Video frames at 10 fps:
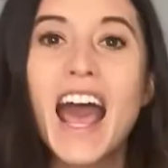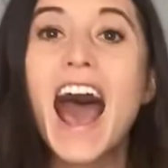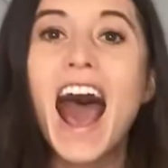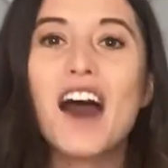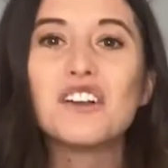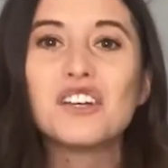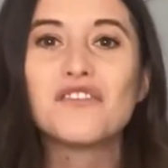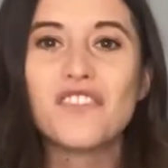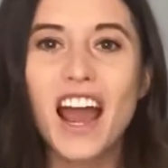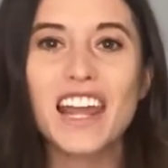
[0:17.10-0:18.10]
How do you
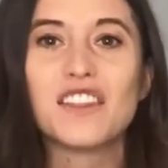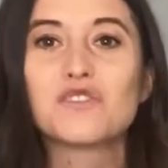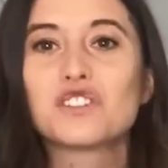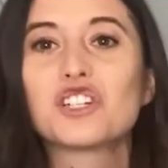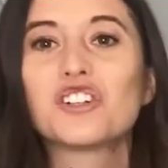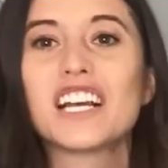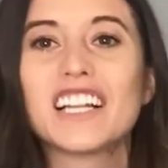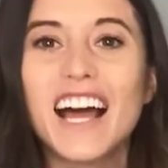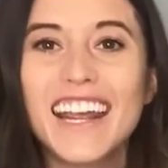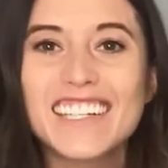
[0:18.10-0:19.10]
find those returning
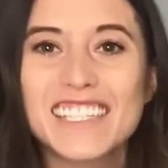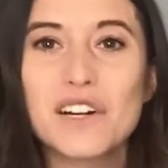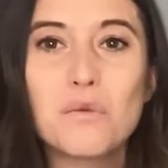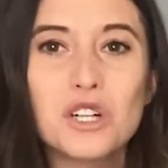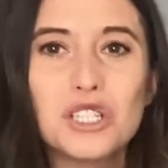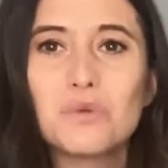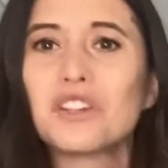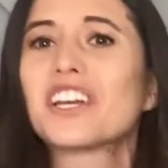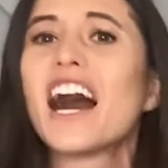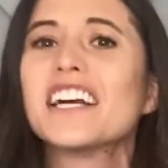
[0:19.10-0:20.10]
clients in a world where the
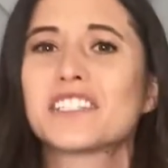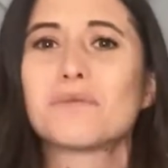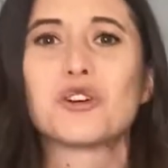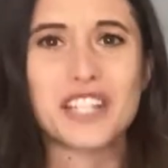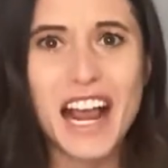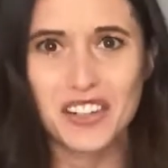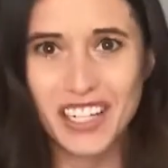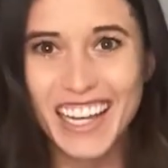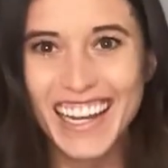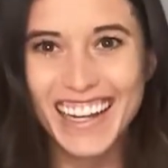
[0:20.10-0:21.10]
customer is actually
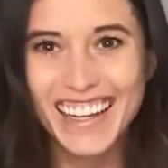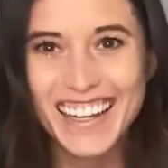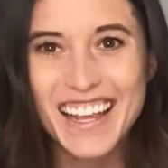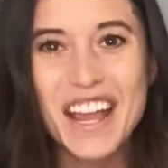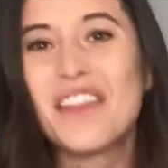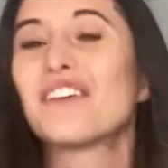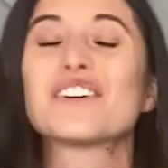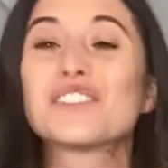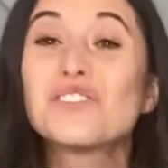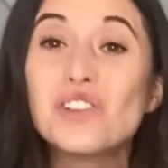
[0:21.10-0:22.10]
king? There
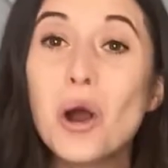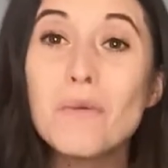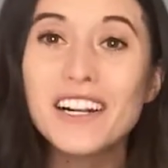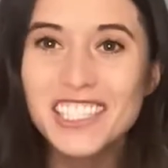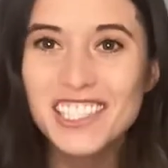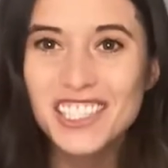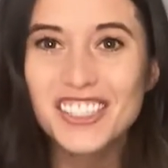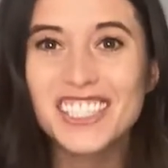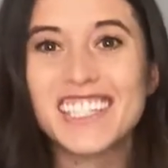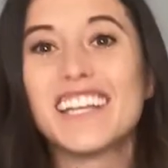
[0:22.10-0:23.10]
is so much
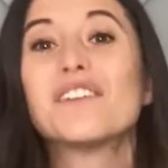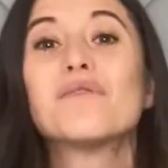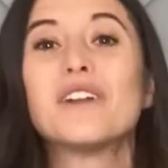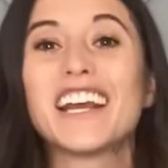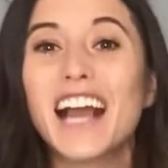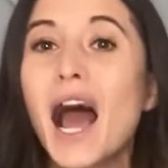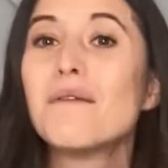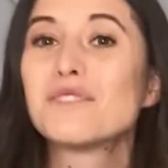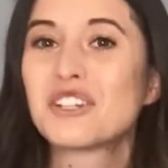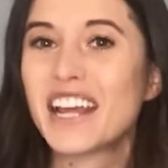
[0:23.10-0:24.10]
uncertainty when it
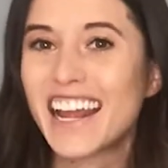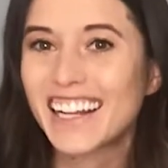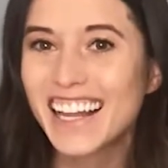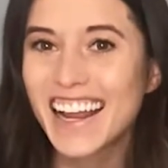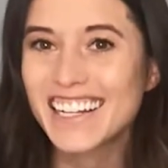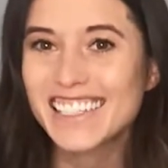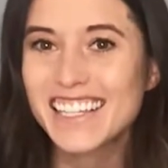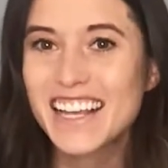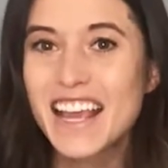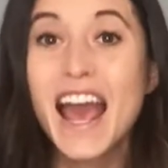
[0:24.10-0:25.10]
comes to getting clients.
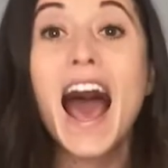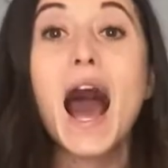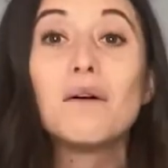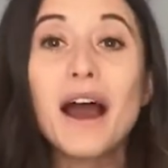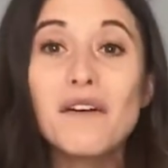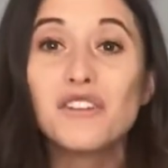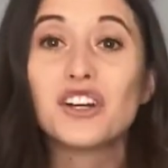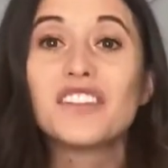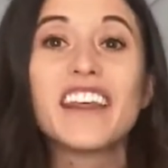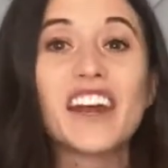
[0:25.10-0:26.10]

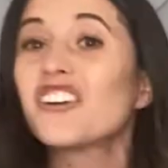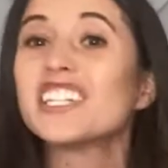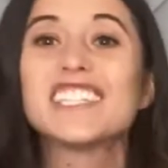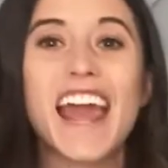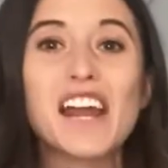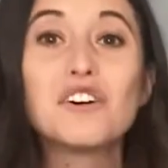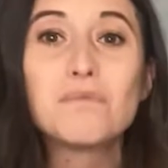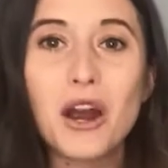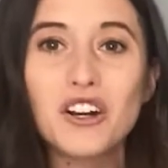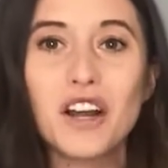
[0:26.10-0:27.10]
However, they're an integral
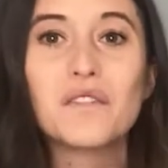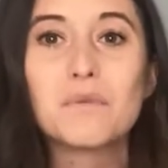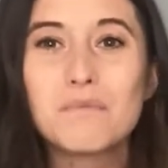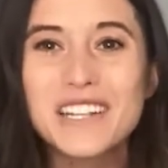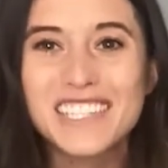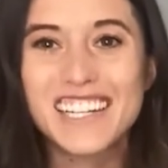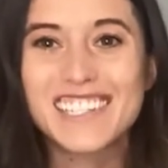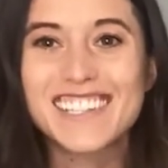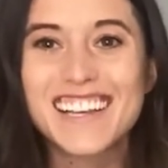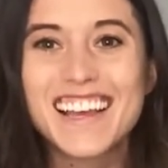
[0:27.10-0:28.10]
part of your
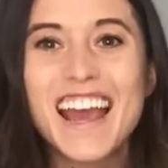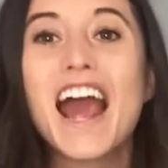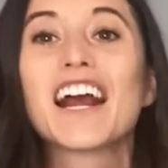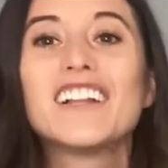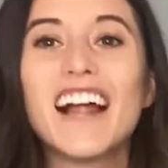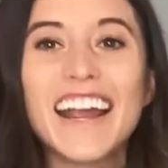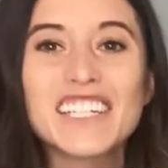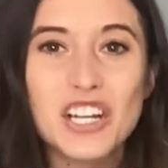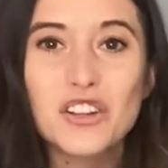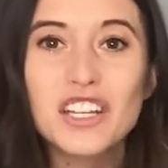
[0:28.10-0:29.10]
business. Clients
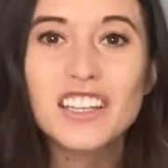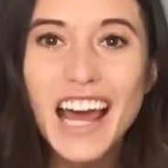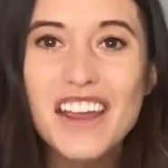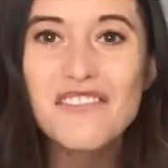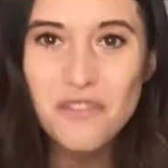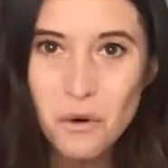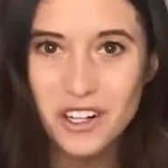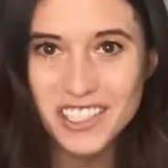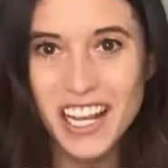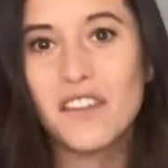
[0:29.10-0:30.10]
are the life
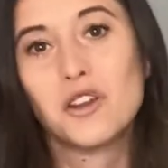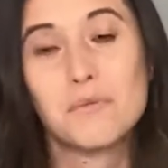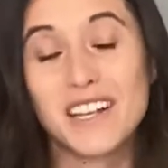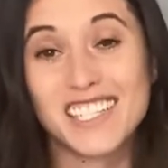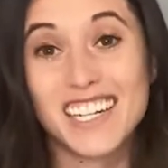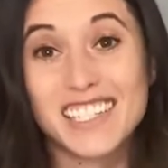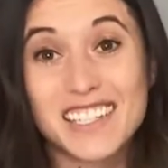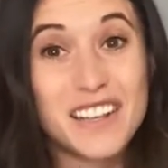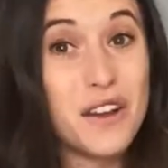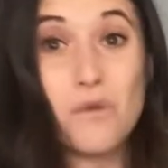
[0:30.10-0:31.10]
force of your business.